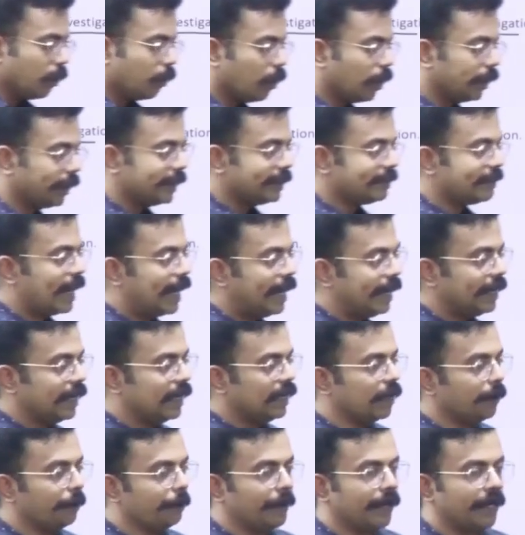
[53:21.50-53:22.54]
What is
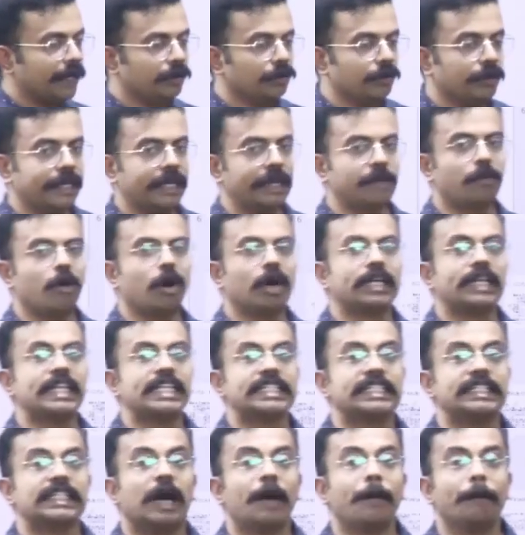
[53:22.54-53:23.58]
anti-dumping duty? What
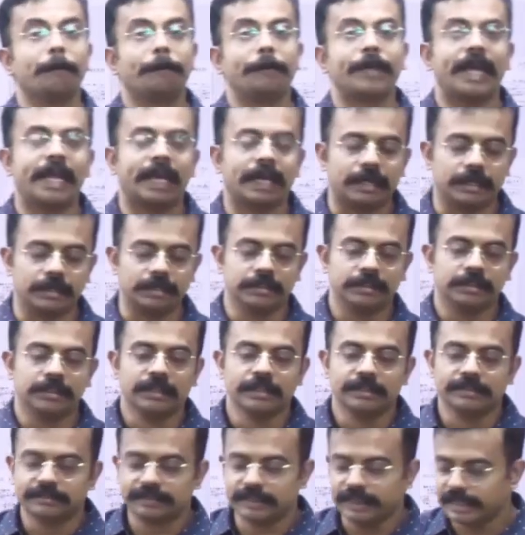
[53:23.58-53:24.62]
is dumping?
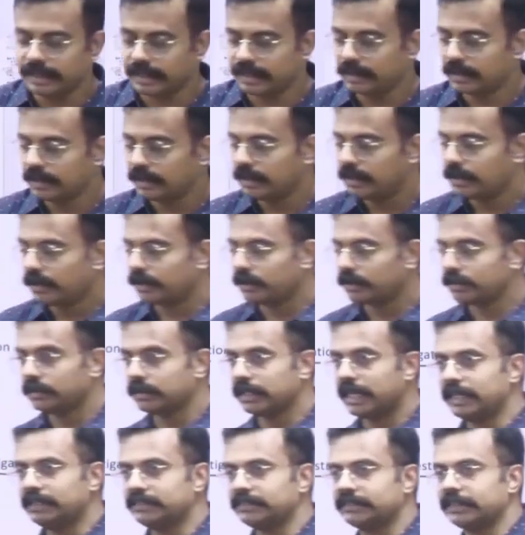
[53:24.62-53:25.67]
See,
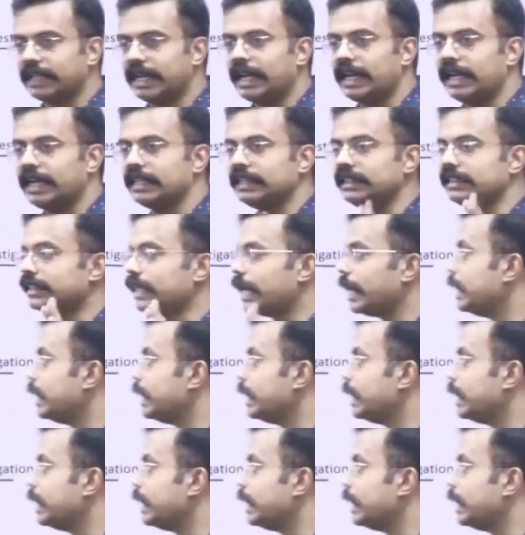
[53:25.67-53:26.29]
let's say in